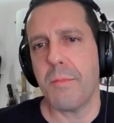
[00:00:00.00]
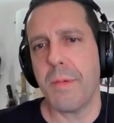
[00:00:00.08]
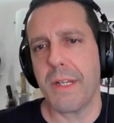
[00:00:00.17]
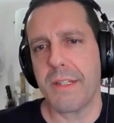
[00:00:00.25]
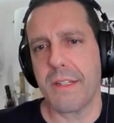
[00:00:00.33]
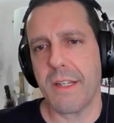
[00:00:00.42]

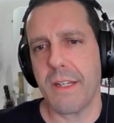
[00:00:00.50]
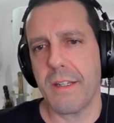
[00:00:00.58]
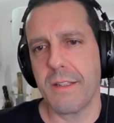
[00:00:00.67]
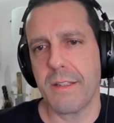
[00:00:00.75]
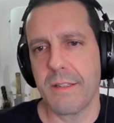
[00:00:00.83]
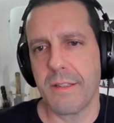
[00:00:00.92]
But, uh,
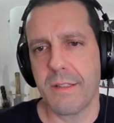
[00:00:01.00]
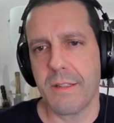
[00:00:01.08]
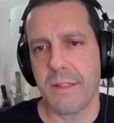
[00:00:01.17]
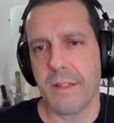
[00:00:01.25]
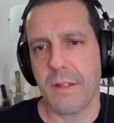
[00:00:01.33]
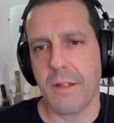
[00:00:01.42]

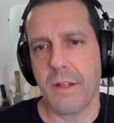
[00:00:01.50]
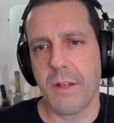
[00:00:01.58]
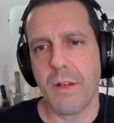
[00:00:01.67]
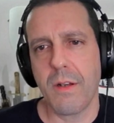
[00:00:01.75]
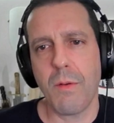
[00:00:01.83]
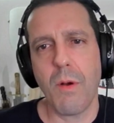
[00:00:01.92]

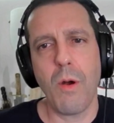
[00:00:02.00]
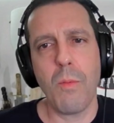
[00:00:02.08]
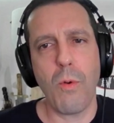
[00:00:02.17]
oh